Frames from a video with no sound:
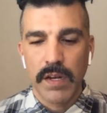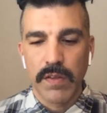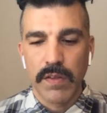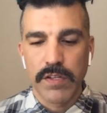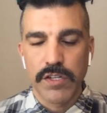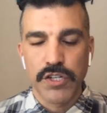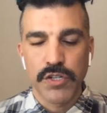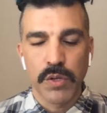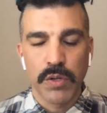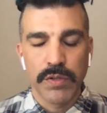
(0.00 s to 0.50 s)

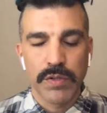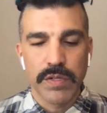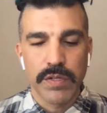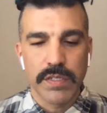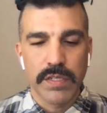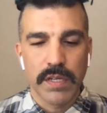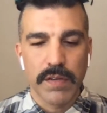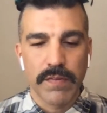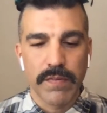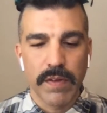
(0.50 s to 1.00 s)
shoulders
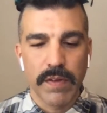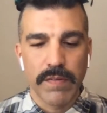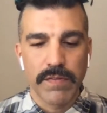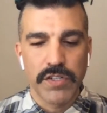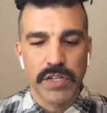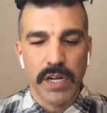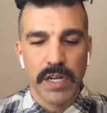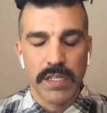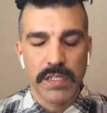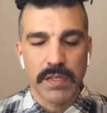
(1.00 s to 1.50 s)
of
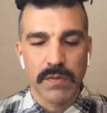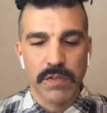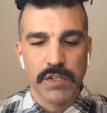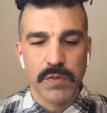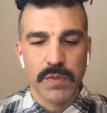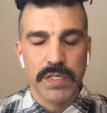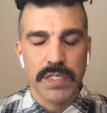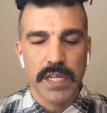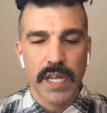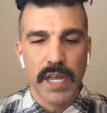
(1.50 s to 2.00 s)
giants on which
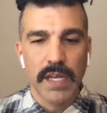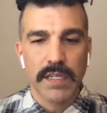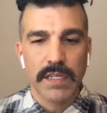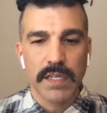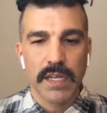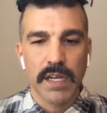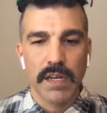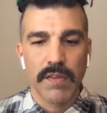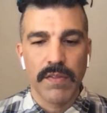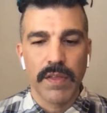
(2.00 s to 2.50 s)
we stand
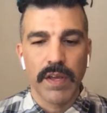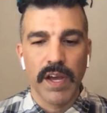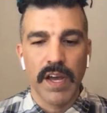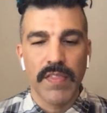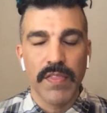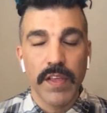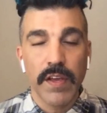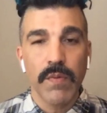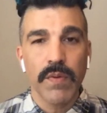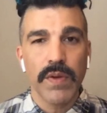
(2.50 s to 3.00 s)
kind of thing, I
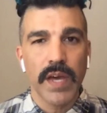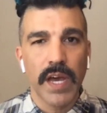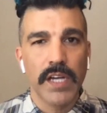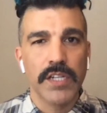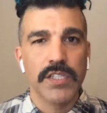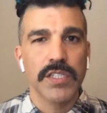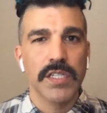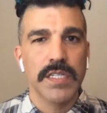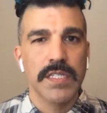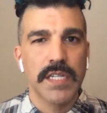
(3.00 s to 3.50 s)
think we
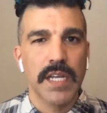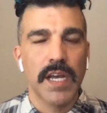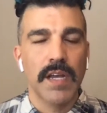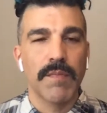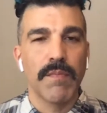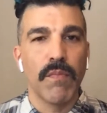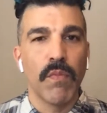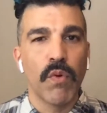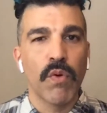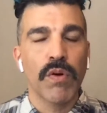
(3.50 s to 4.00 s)
actually
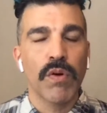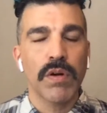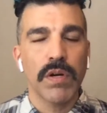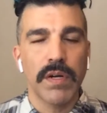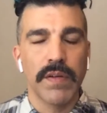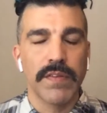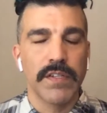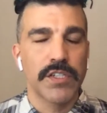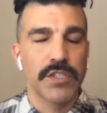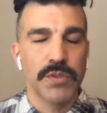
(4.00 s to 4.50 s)
stand more
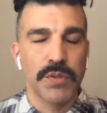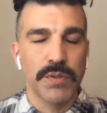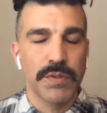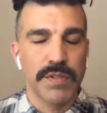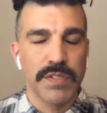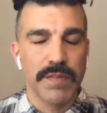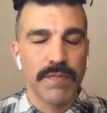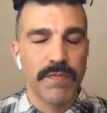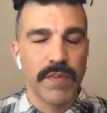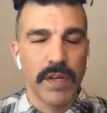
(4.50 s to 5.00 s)
on the
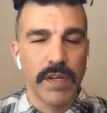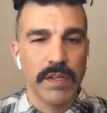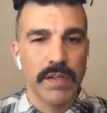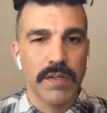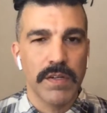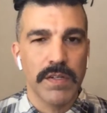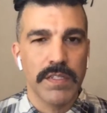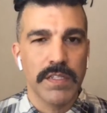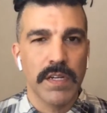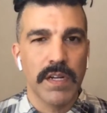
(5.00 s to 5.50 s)
shoulders of
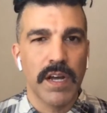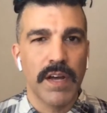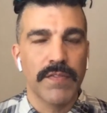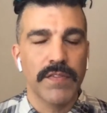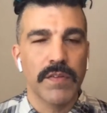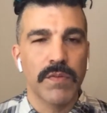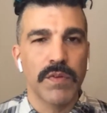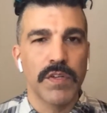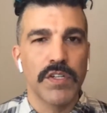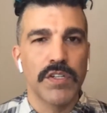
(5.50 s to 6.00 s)
failures than
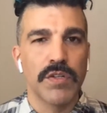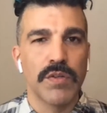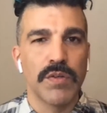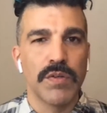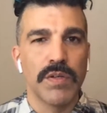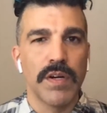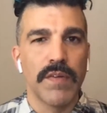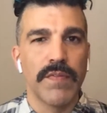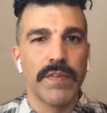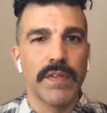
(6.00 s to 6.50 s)
often we do
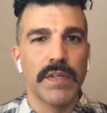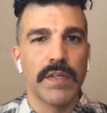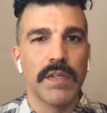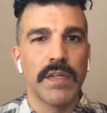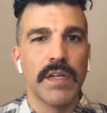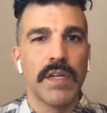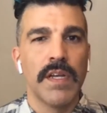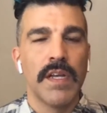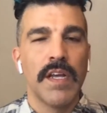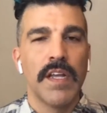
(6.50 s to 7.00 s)
of the
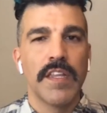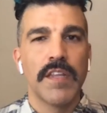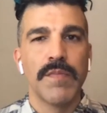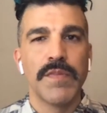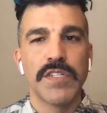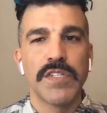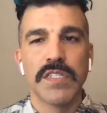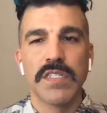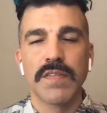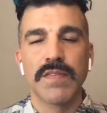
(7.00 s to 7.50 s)

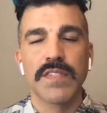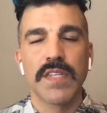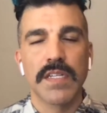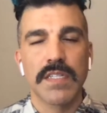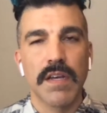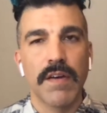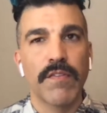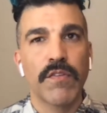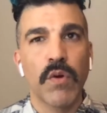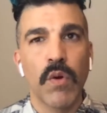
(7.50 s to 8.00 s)
missions of success.
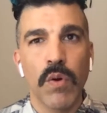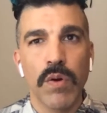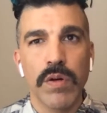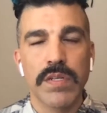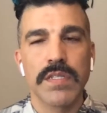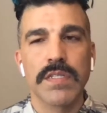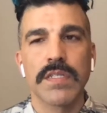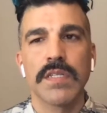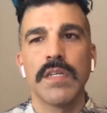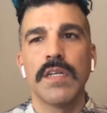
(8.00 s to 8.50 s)
Of
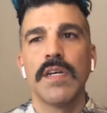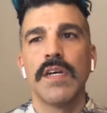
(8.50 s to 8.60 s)
course,